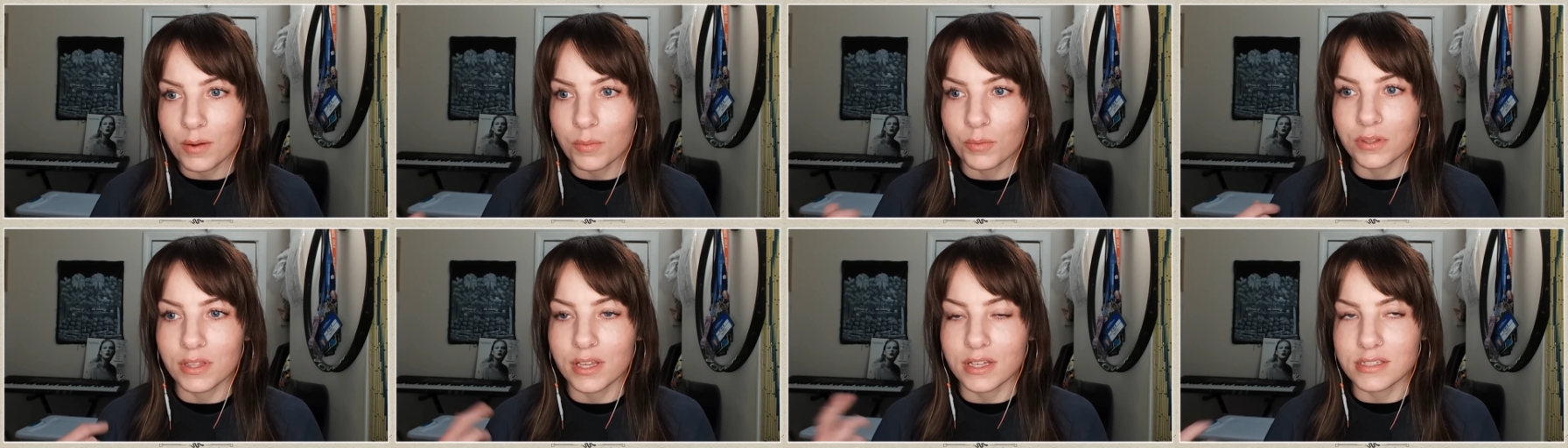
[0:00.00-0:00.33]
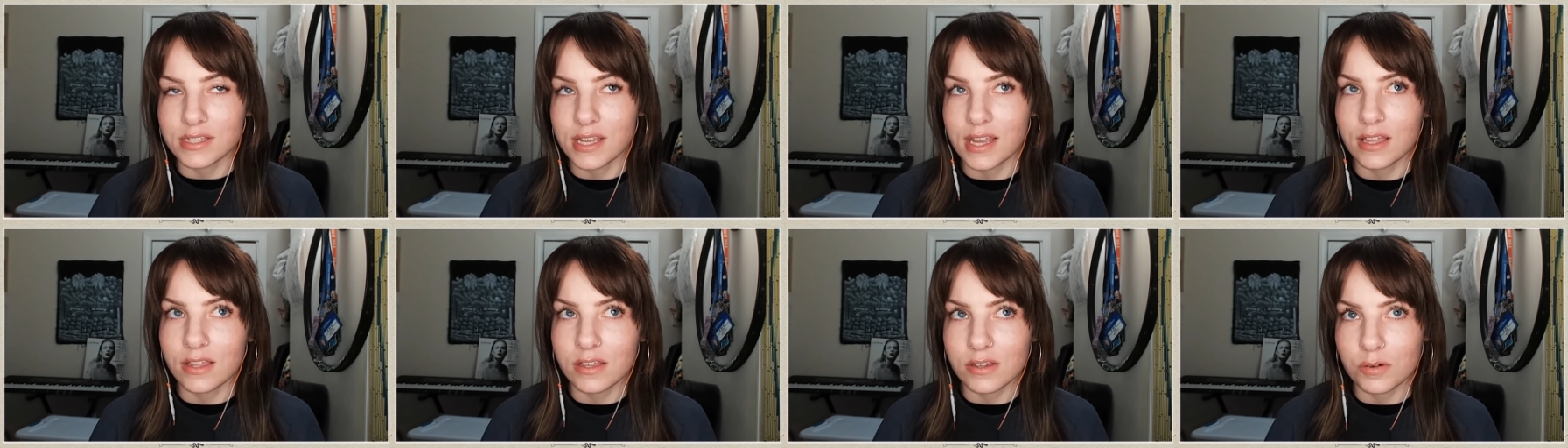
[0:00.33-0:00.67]
And we're like,
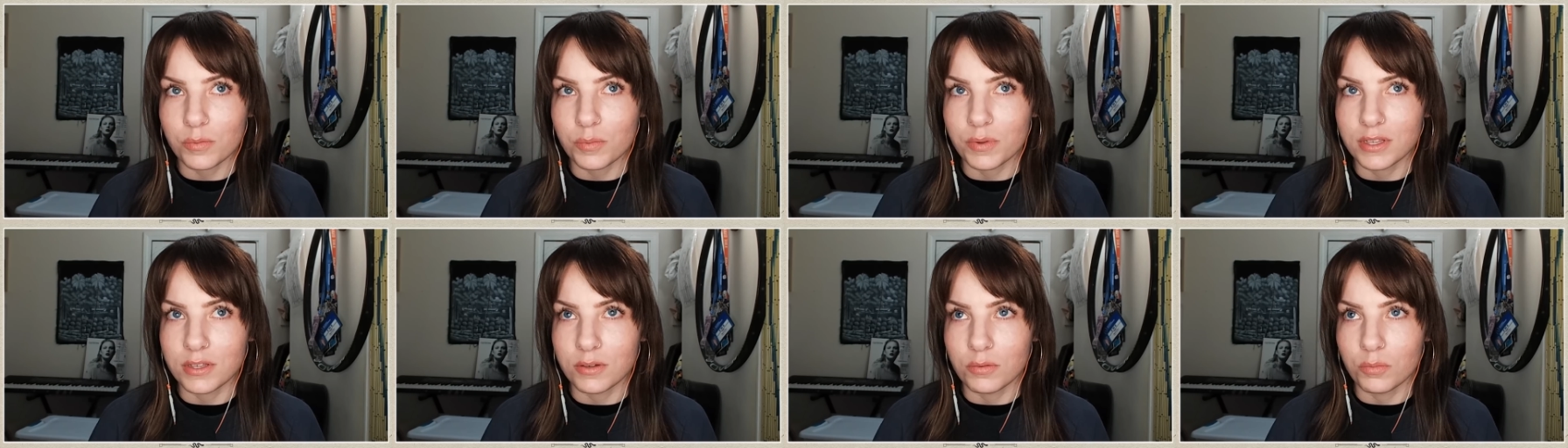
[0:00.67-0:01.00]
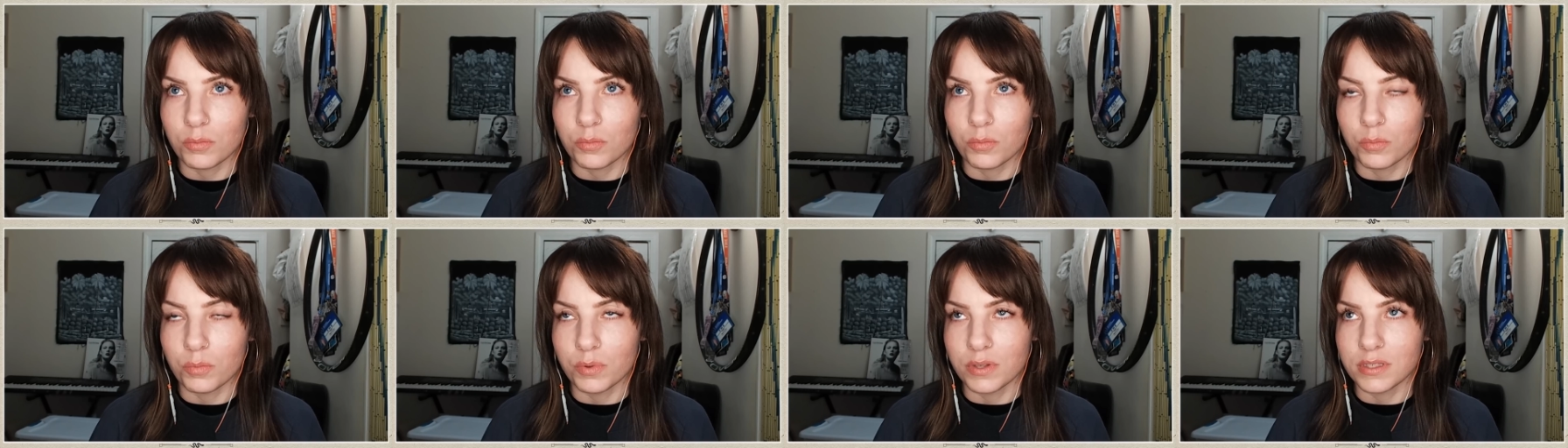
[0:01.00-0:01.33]
Taylor, we
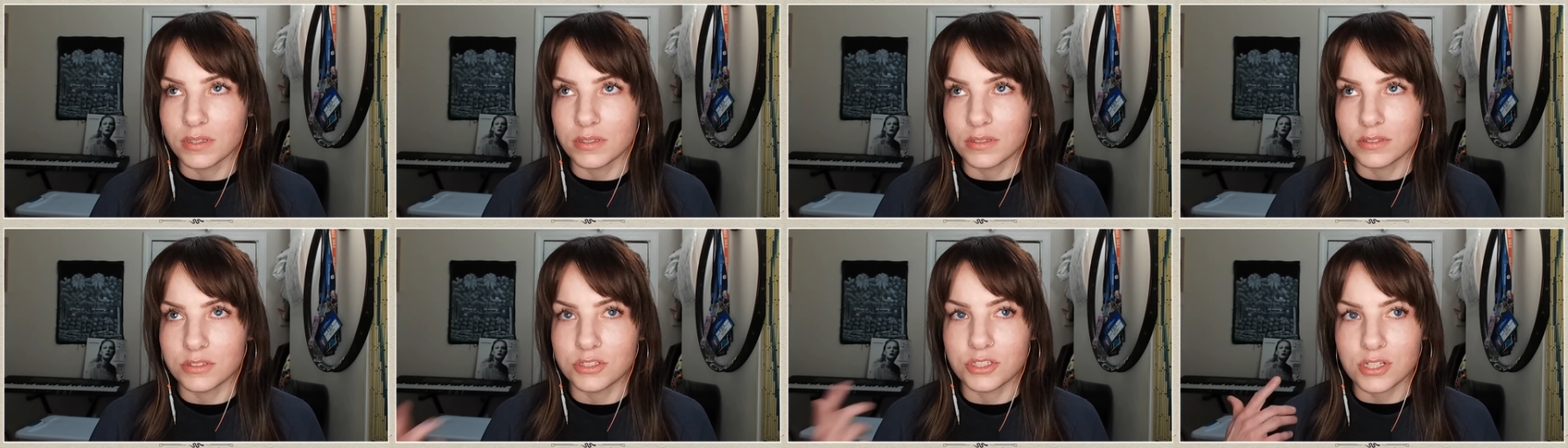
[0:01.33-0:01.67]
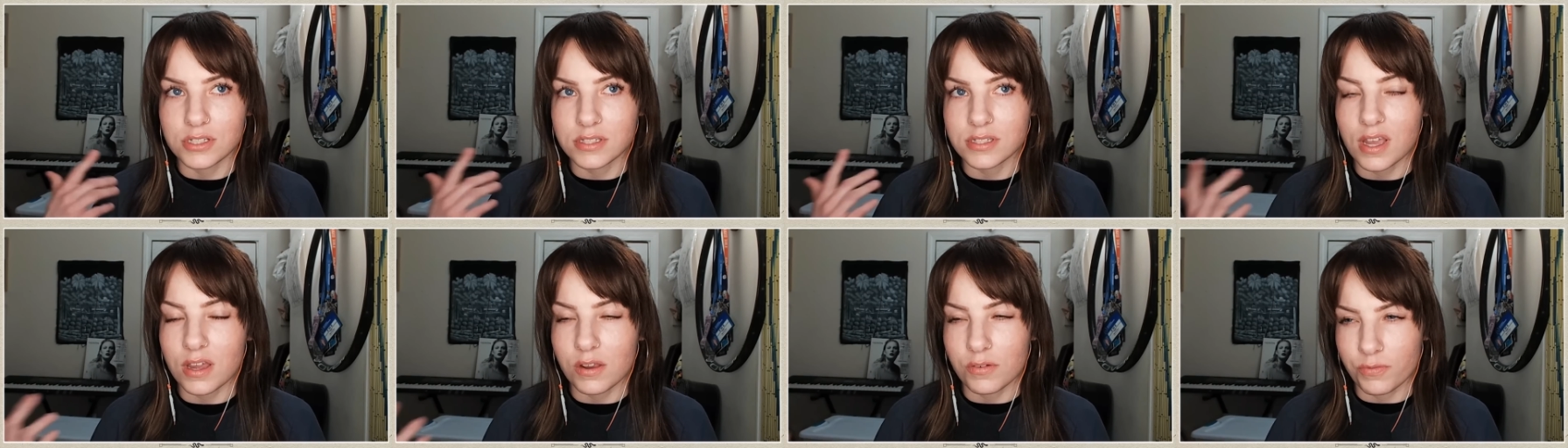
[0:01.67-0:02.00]

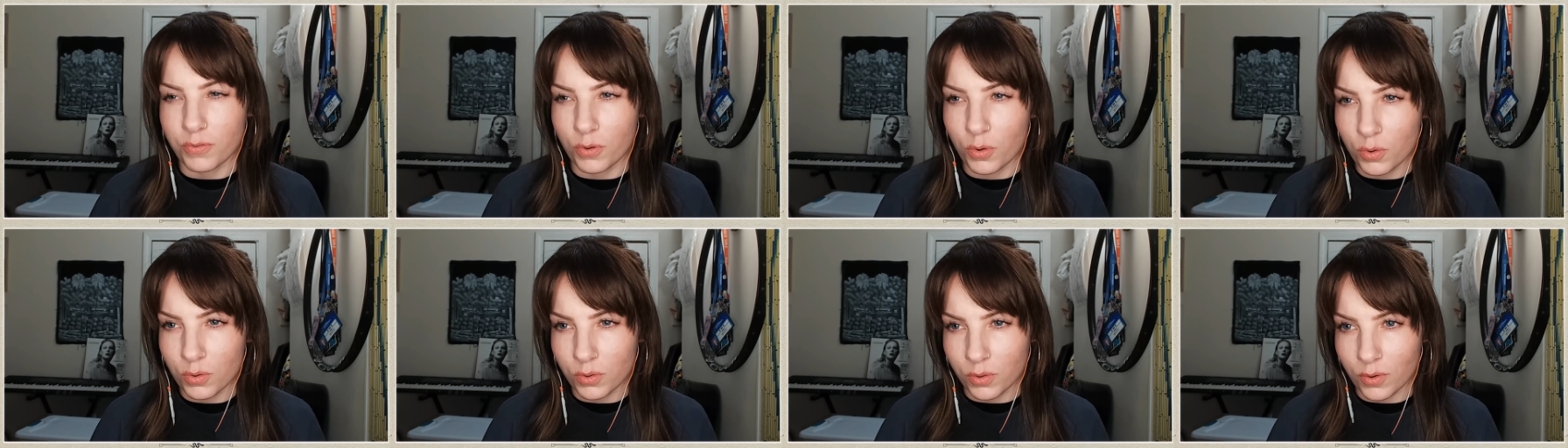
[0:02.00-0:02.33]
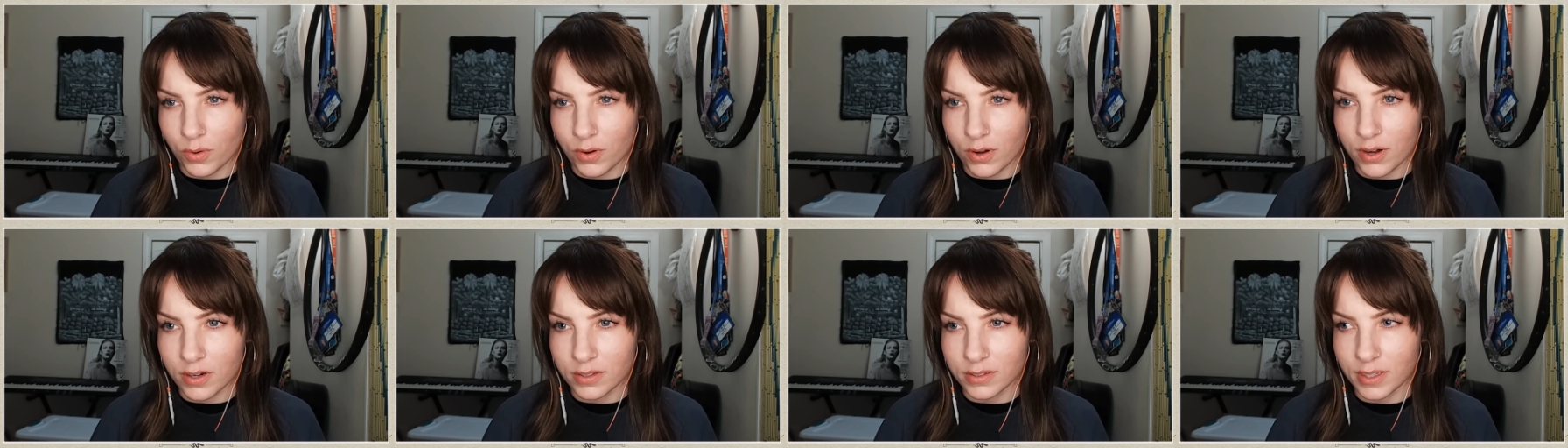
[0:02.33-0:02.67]
just got
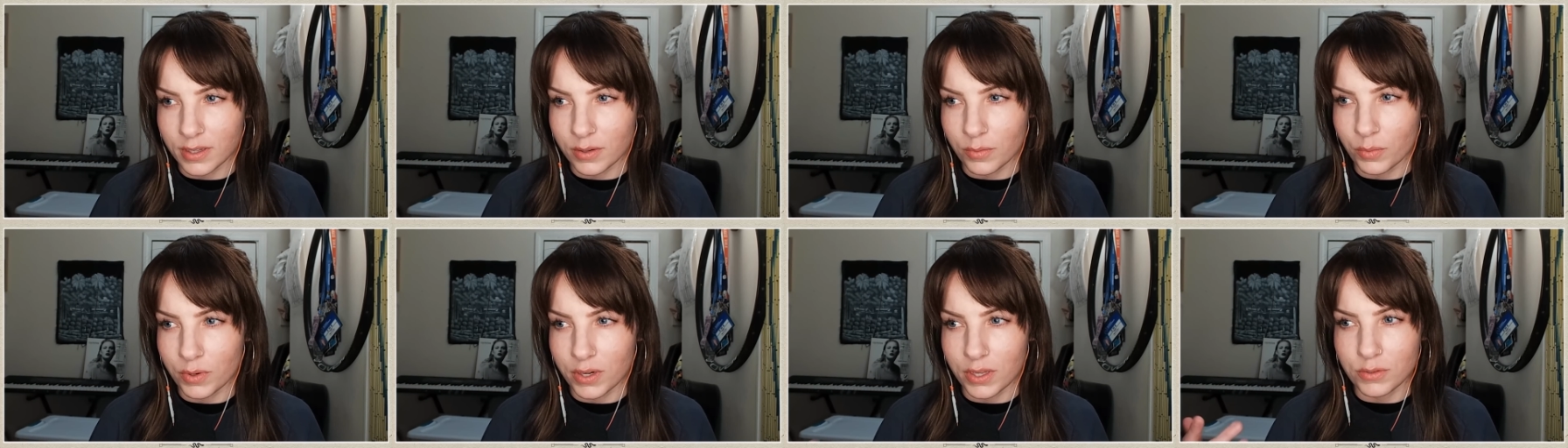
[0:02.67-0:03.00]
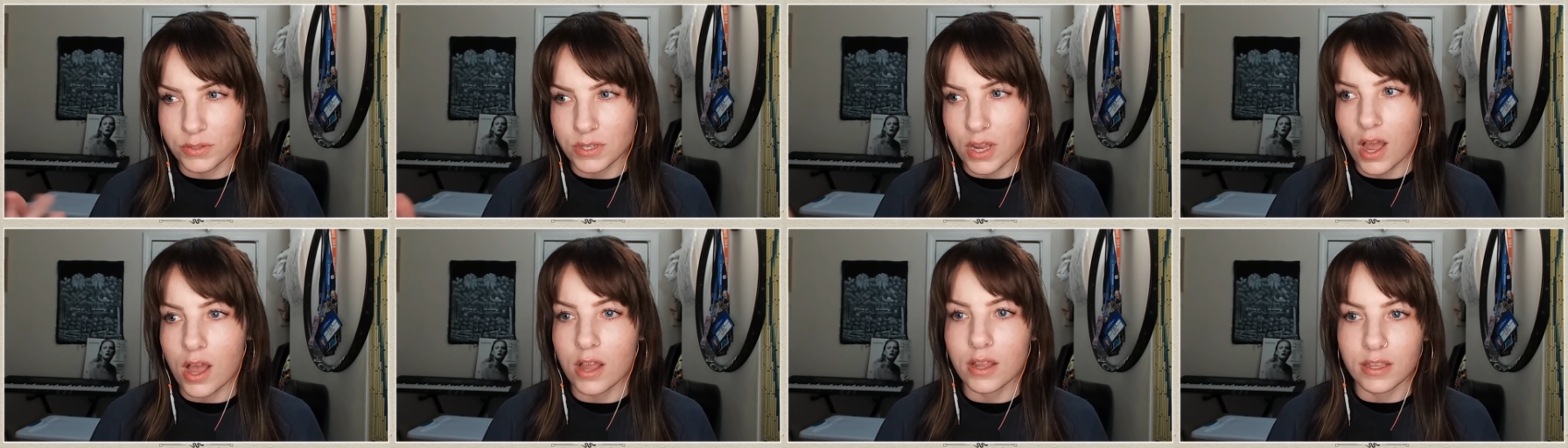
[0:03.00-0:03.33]
Folklore. Like, what are
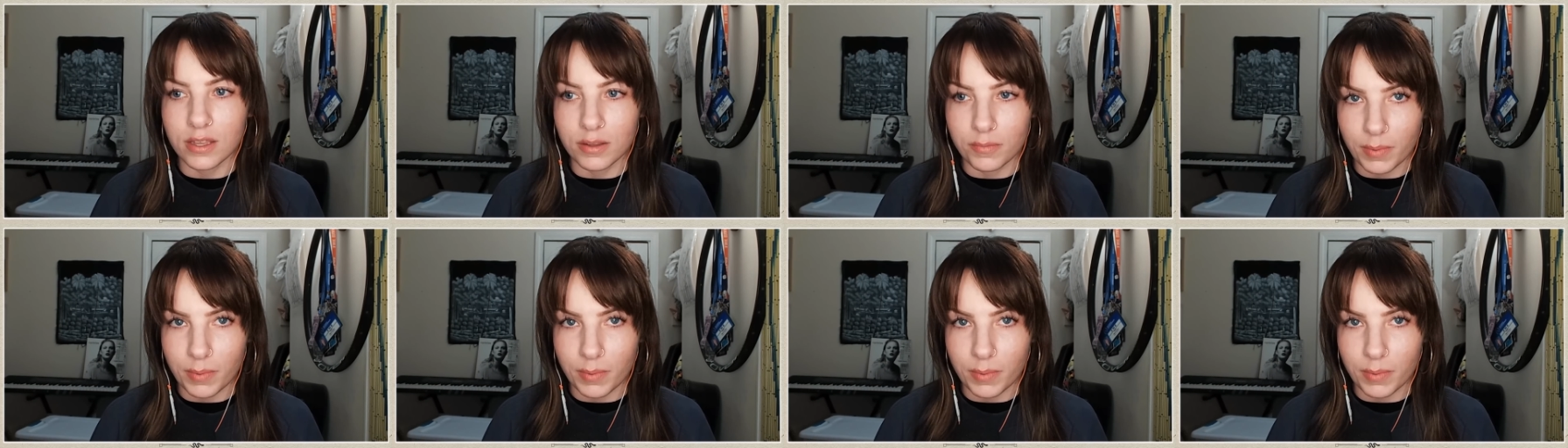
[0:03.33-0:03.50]
you talking